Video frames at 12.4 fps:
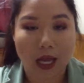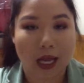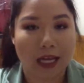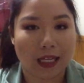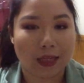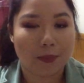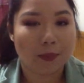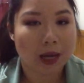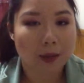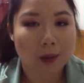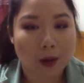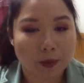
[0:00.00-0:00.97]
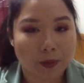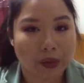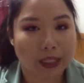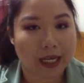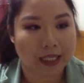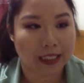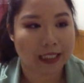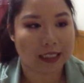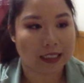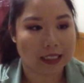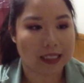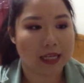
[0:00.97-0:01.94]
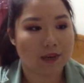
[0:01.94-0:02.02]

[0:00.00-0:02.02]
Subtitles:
And my problem with that is